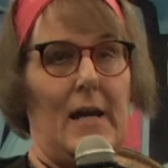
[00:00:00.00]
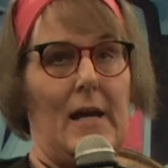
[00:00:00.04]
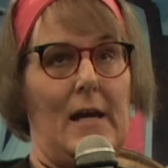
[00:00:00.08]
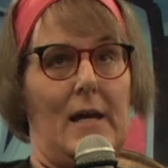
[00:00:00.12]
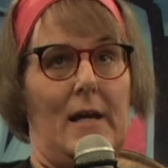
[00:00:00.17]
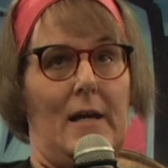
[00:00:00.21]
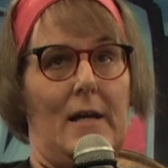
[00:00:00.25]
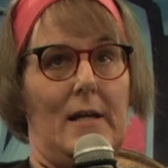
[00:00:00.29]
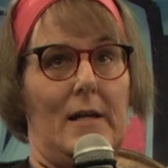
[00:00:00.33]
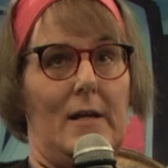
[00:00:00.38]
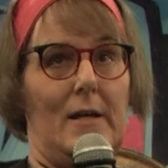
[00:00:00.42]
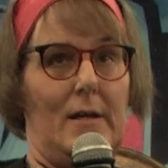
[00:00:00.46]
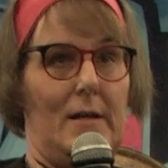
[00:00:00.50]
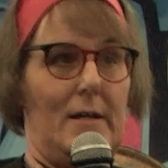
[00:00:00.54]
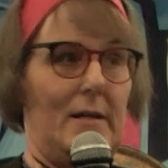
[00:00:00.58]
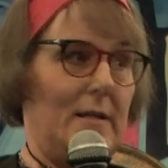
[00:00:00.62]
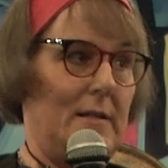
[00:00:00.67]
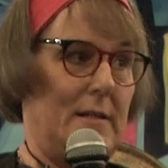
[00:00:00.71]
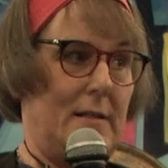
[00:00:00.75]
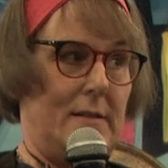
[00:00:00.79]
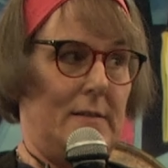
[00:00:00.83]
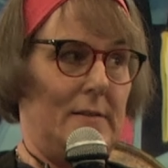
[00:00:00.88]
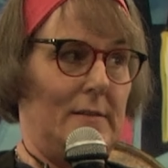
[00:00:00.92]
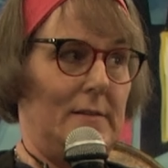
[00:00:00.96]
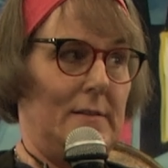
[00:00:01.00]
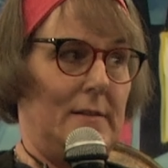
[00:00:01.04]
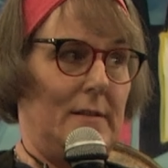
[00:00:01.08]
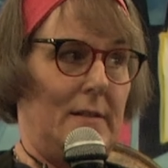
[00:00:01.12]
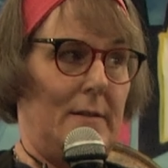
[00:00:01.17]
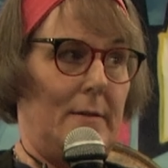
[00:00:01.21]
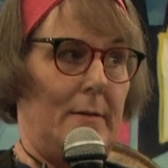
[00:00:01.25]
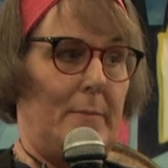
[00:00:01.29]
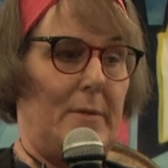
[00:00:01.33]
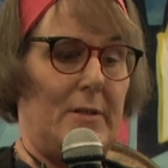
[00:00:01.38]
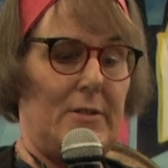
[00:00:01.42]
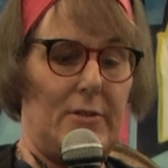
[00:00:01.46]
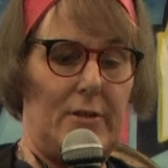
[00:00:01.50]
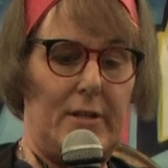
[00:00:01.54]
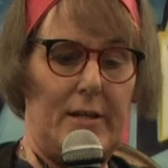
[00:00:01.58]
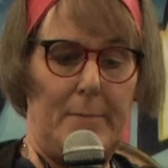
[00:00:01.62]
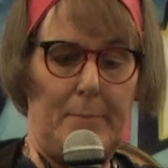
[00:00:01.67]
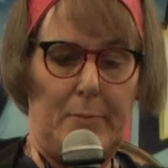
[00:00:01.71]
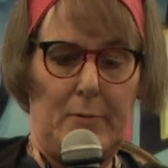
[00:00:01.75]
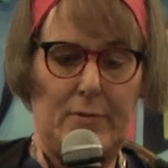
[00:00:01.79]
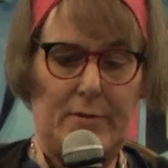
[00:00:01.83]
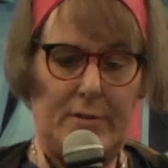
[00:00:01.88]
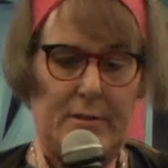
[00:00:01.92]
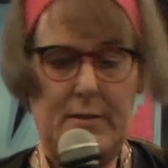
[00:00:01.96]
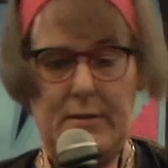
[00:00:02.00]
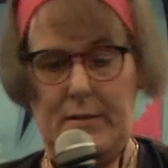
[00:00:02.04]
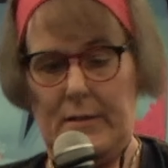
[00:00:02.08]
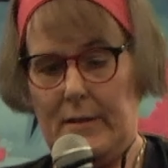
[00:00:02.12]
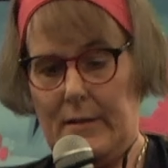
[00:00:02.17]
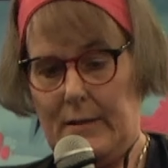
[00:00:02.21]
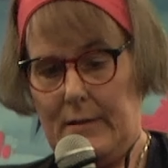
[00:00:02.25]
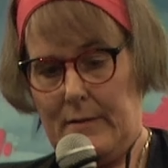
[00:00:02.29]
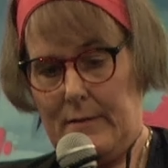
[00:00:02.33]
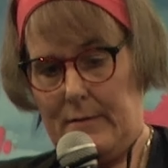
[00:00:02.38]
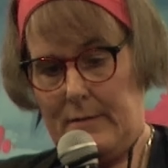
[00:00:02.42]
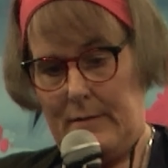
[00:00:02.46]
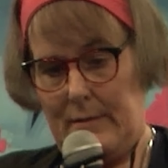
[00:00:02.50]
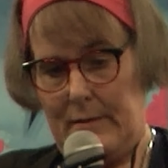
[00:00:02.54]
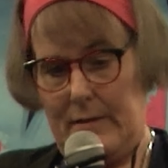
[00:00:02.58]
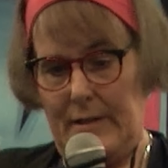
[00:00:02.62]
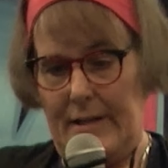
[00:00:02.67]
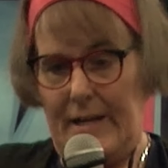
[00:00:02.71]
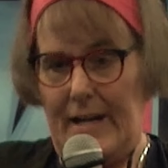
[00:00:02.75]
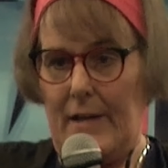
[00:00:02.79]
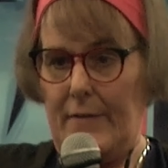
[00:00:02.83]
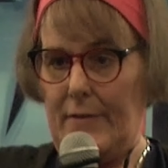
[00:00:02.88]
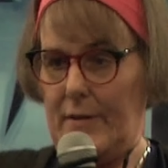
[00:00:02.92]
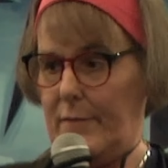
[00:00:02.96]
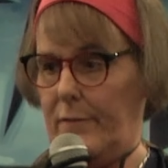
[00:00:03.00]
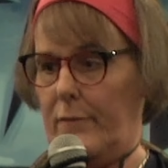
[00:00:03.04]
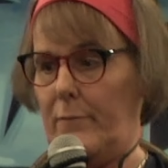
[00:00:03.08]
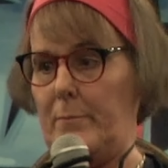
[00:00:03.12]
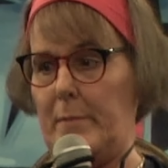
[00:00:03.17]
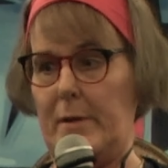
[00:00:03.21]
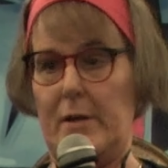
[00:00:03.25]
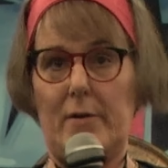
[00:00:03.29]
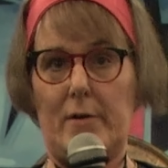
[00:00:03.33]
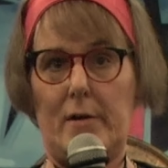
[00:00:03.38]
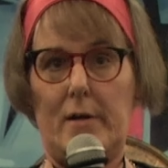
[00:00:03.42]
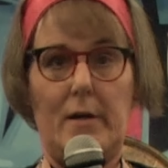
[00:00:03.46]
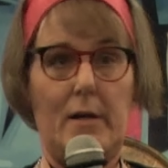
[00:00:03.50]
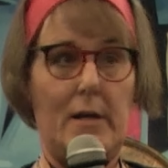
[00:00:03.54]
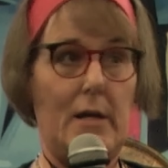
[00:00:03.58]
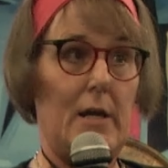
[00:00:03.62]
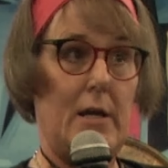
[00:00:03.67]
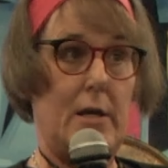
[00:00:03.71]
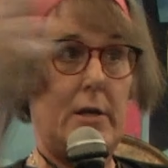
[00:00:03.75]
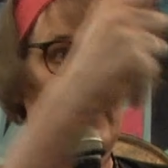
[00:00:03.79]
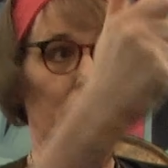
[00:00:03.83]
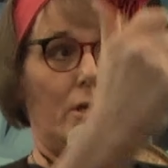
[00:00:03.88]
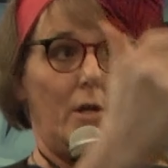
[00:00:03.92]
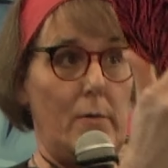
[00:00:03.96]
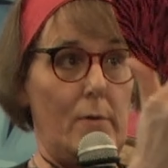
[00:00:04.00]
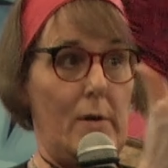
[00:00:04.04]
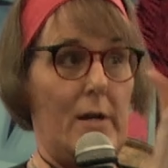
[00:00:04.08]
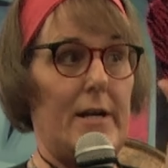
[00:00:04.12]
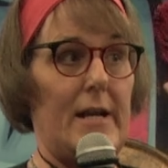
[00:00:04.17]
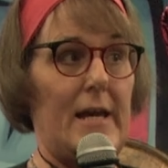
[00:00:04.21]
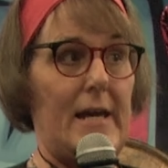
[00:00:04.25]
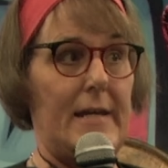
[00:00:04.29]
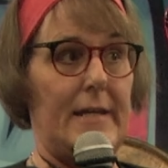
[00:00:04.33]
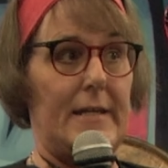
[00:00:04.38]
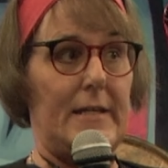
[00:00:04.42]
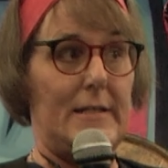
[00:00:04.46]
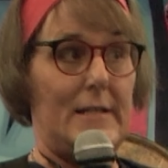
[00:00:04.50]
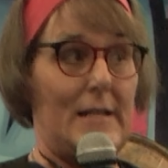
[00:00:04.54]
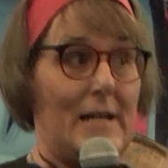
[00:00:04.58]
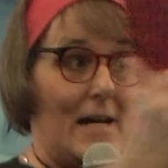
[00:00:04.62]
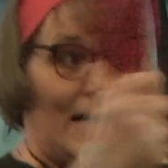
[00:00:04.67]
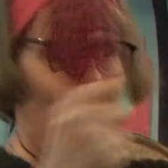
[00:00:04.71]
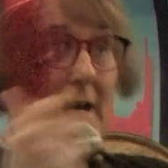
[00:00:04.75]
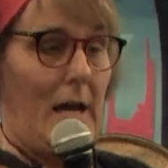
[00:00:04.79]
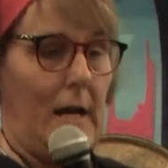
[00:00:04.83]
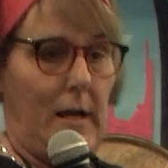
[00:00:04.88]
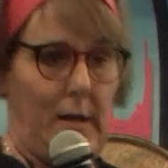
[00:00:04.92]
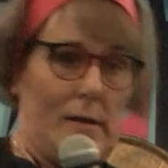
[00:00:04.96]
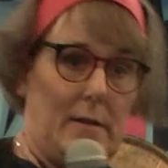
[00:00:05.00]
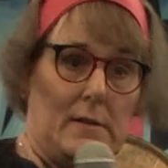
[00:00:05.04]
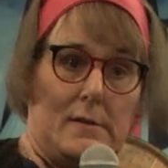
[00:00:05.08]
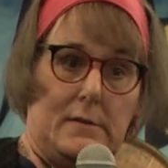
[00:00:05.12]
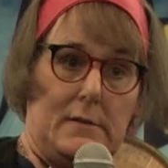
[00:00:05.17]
Mr. Dimples, get up the mirror. You are naked. Ah!